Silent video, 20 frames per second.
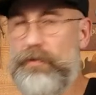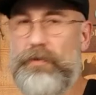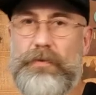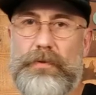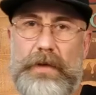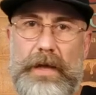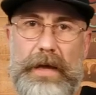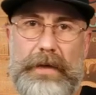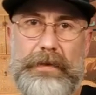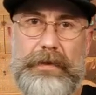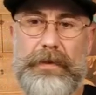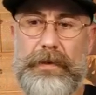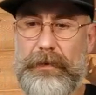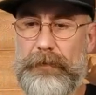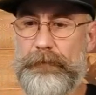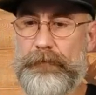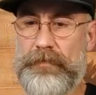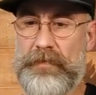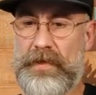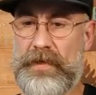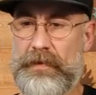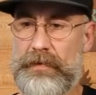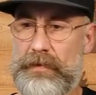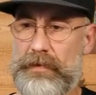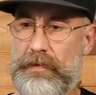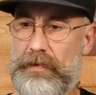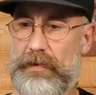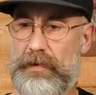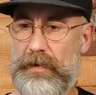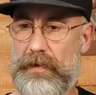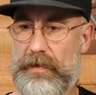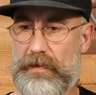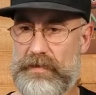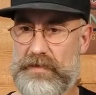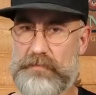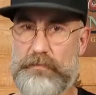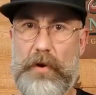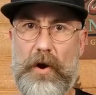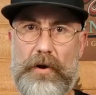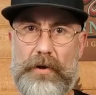do like a
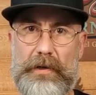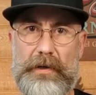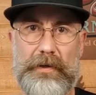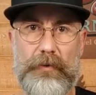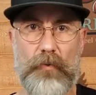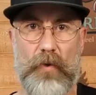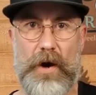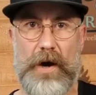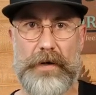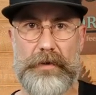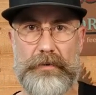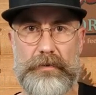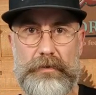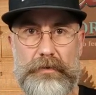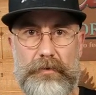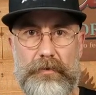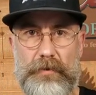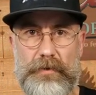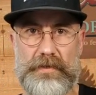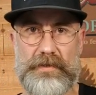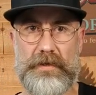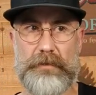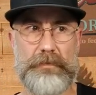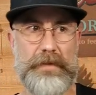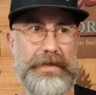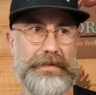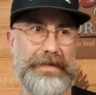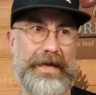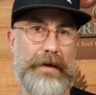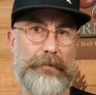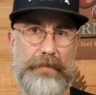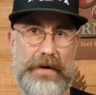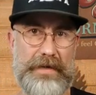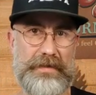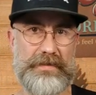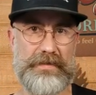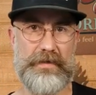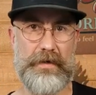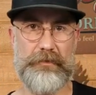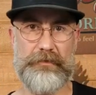sparkling water or something like that
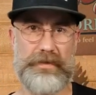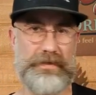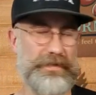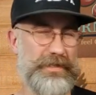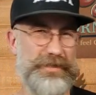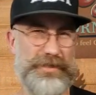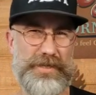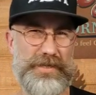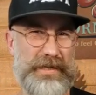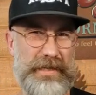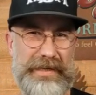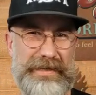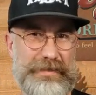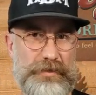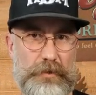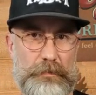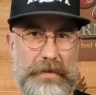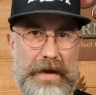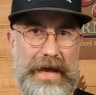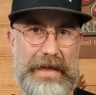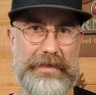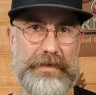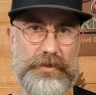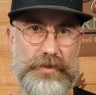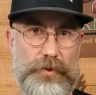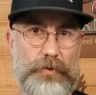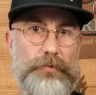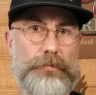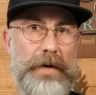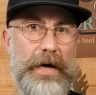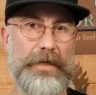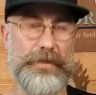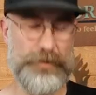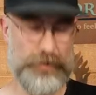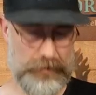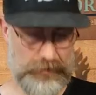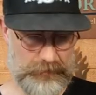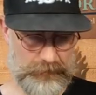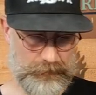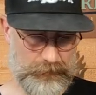by itself, because it just cleans your palate too
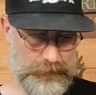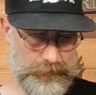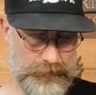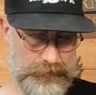much.